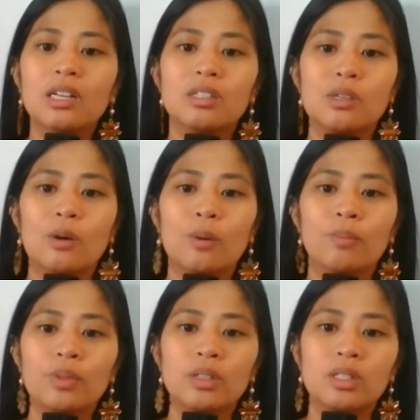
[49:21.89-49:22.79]
So
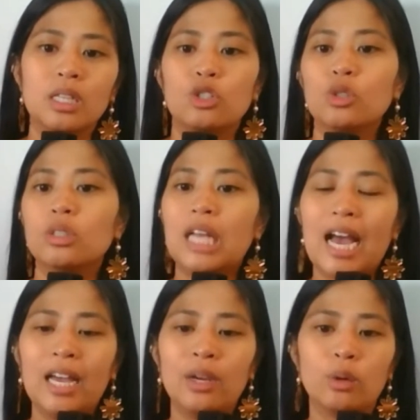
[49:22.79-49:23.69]
sa
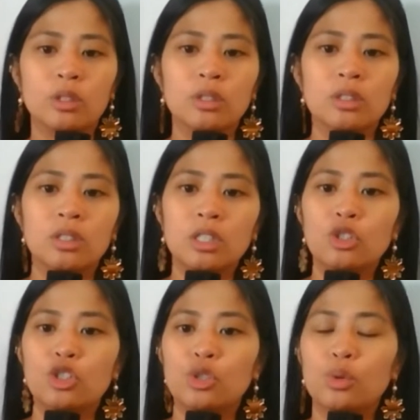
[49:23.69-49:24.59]
July or sa
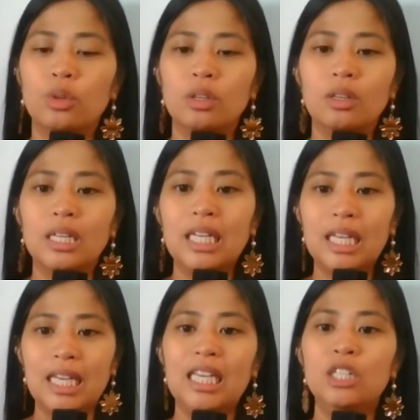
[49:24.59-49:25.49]
June,
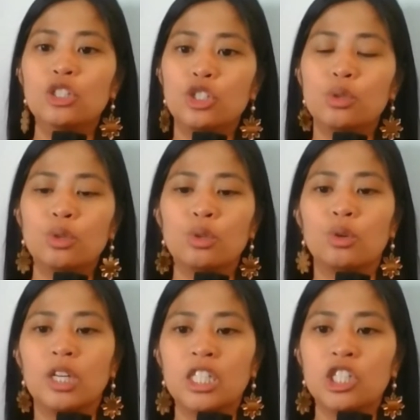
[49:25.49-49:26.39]
in June
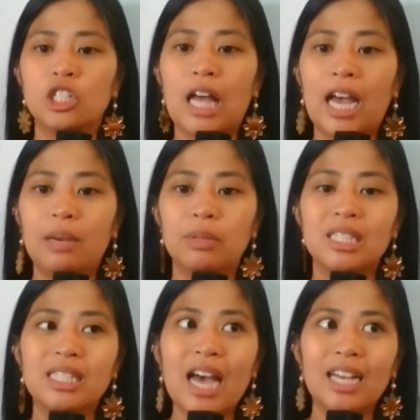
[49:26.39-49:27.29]
or in July. But
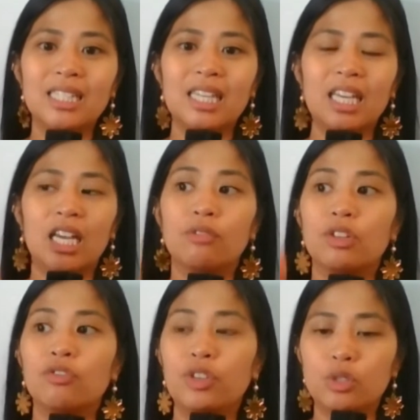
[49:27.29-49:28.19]
sa is thinking of
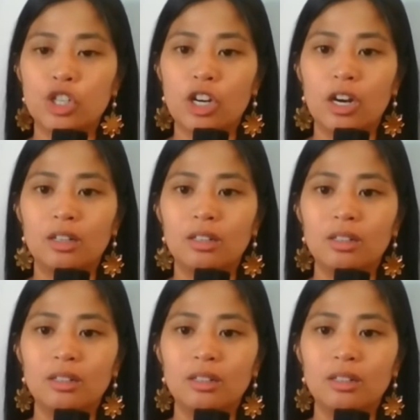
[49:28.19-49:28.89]
the future.